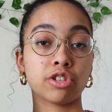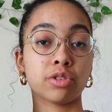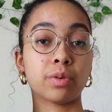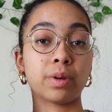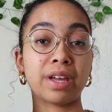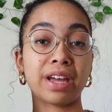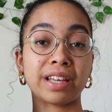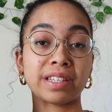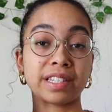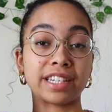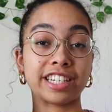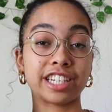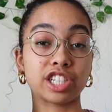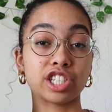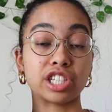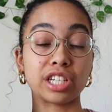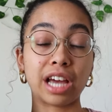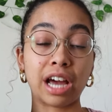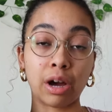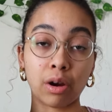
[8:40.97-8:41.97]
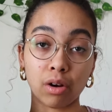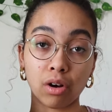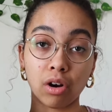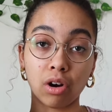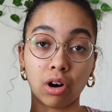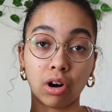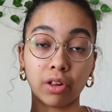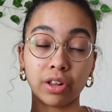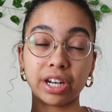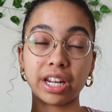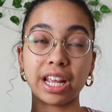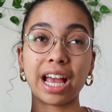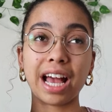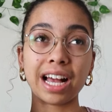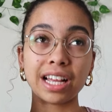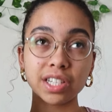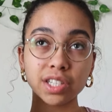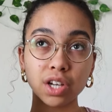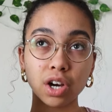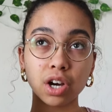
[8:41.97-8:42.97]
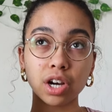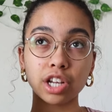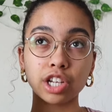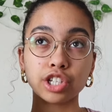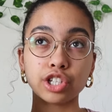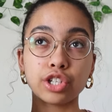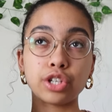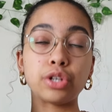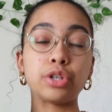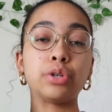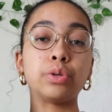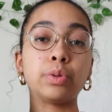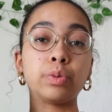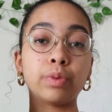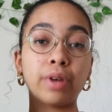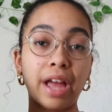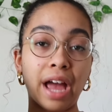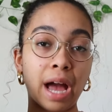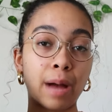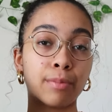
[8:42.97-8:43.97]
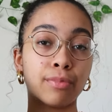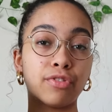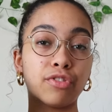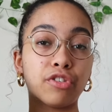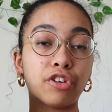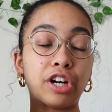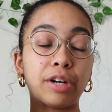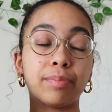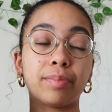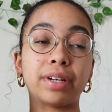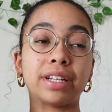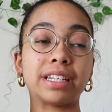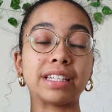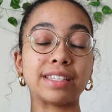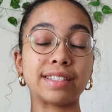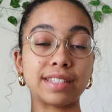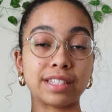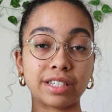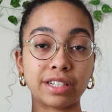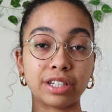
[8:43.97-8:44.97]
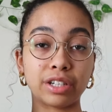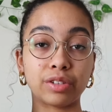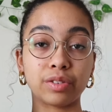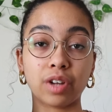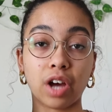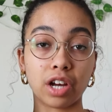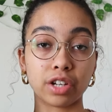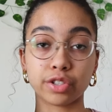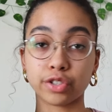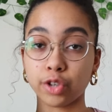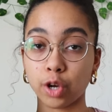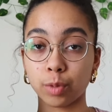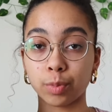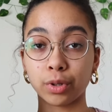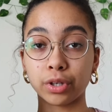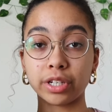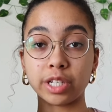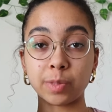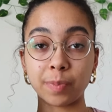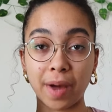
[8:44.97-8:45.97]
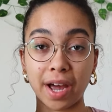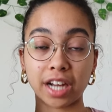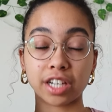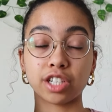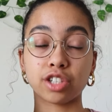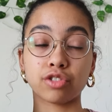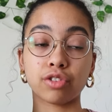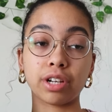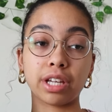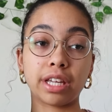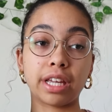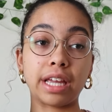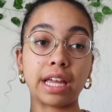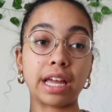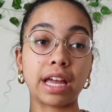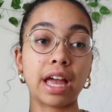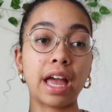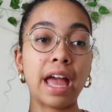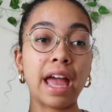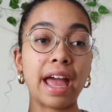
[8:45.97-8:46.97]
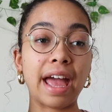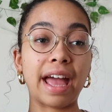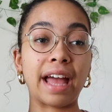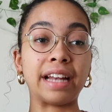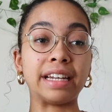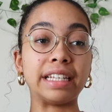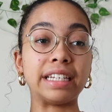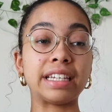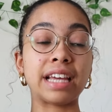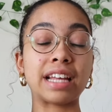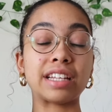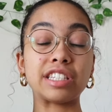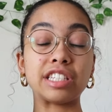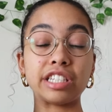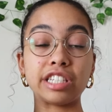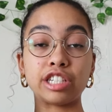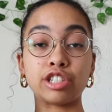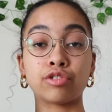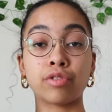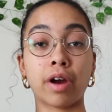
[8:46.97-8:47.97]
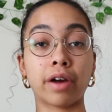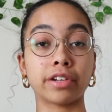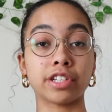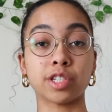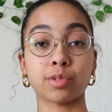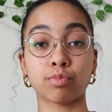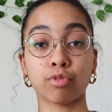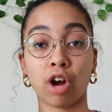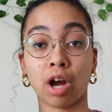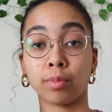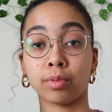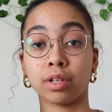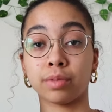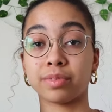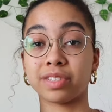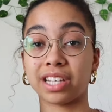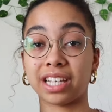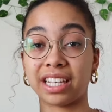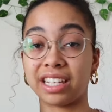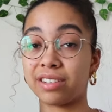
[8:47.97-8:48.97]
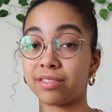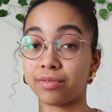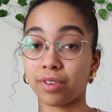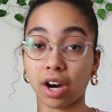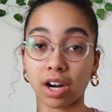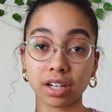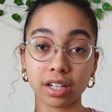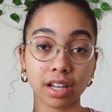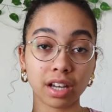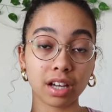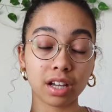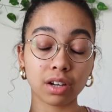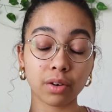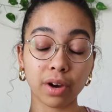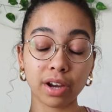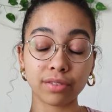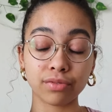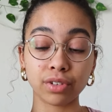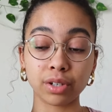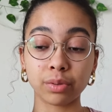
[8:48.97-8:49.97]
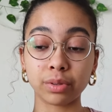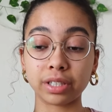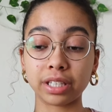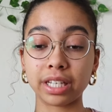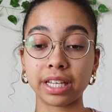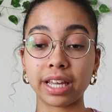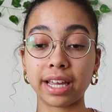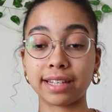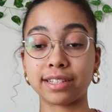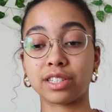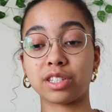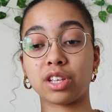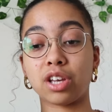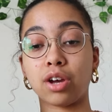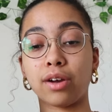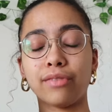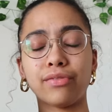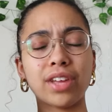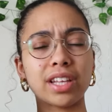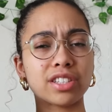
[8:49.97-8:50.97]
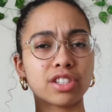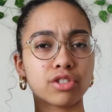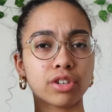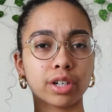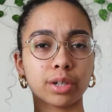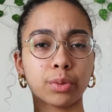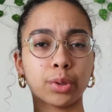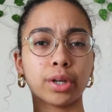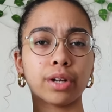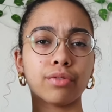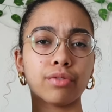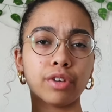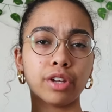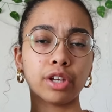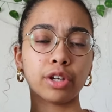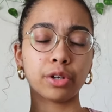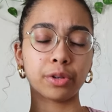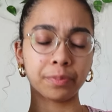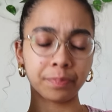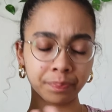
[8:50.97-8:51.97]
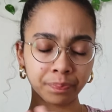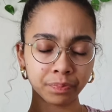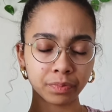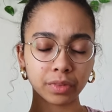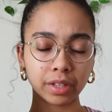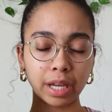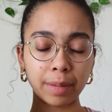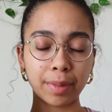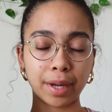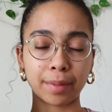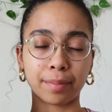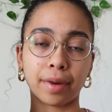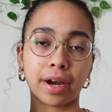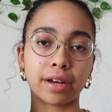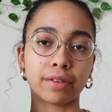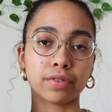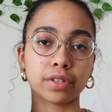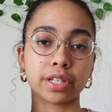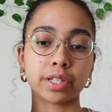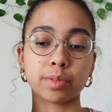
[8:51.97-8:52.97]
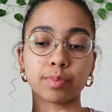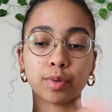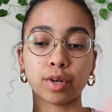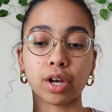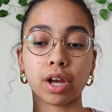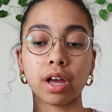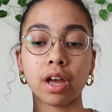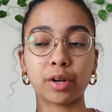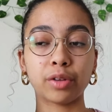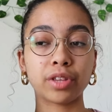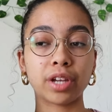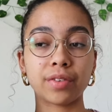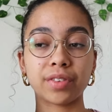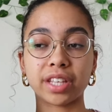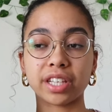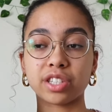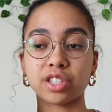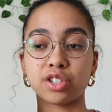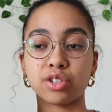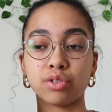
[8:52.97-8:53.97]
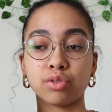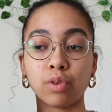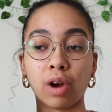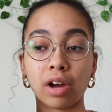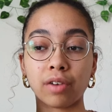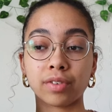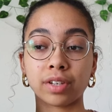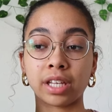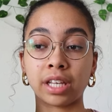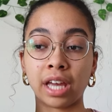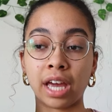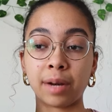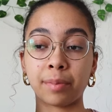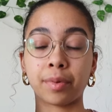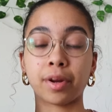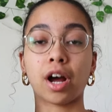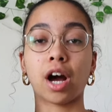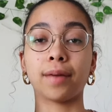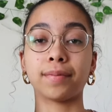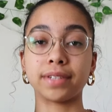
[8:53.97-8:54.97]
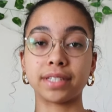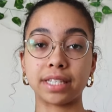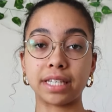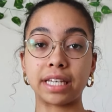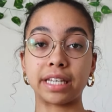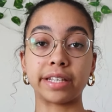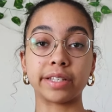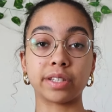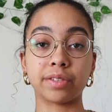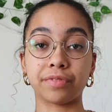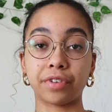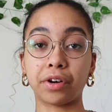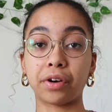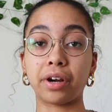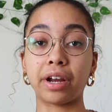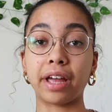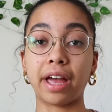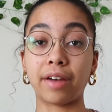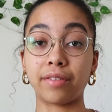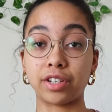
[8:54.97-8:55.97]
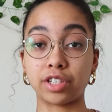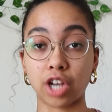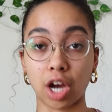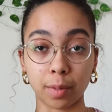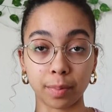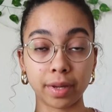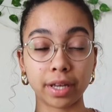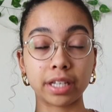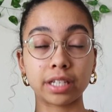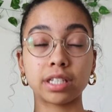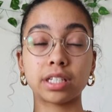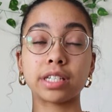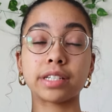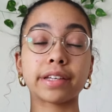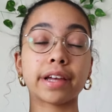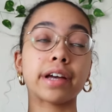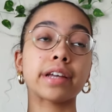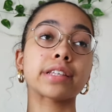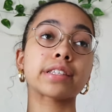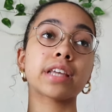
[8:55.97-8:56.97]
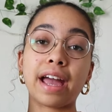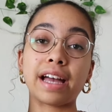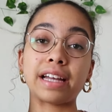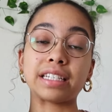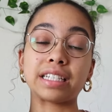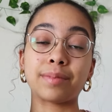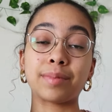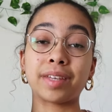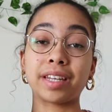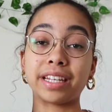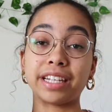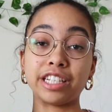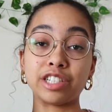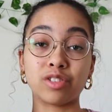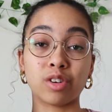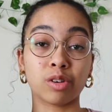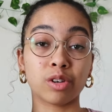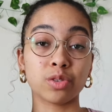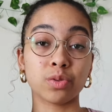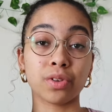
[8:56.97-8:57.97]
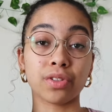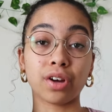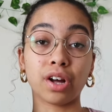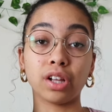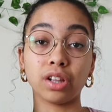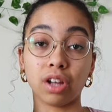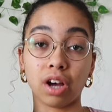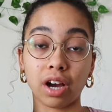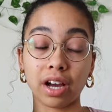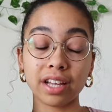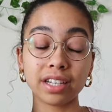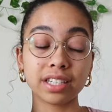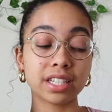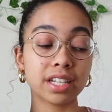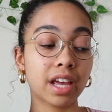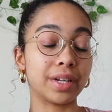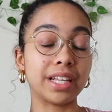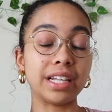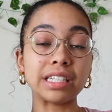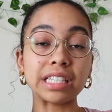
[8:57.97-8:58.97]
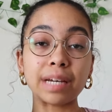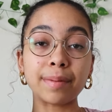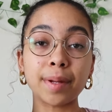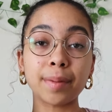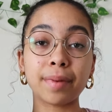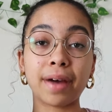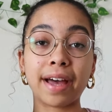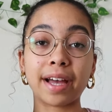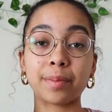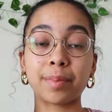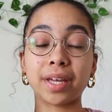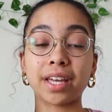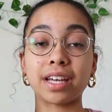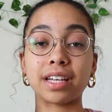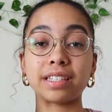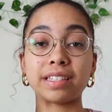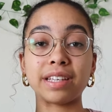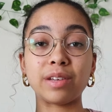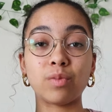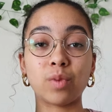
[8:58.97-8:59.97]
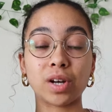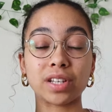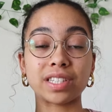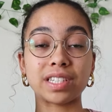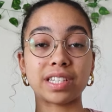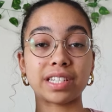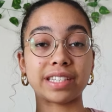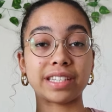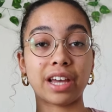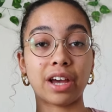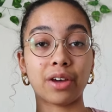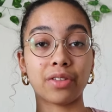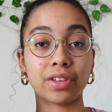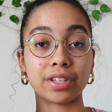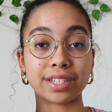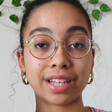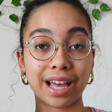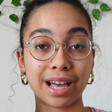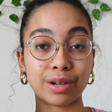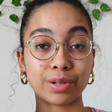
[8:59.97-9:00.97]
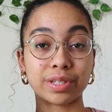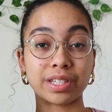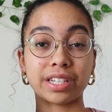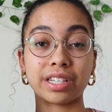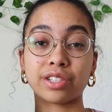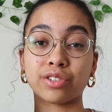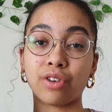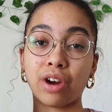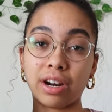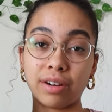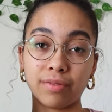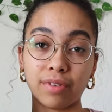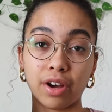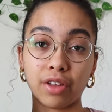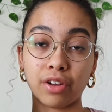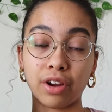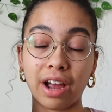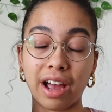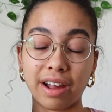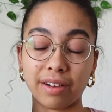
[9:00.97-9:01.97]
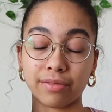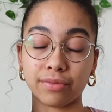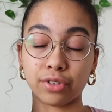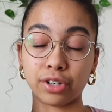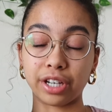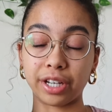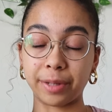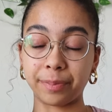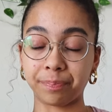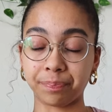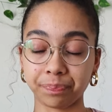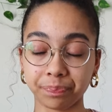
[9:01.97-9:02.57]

So he has an addiction to alcohol, and he has gone to rehab for it, but he is still not sober. He's back to drinking, and he tends to drown his problems in vodka quite frequently. And so if that's a trigger warning for you, keep that in mind for this book. I don't think everything's too graphic yet, but obviously it is a very heavy topic to discuss and something that he struggles with a lot. But he's coming back because he wants to sell this house that his grandfather had for him.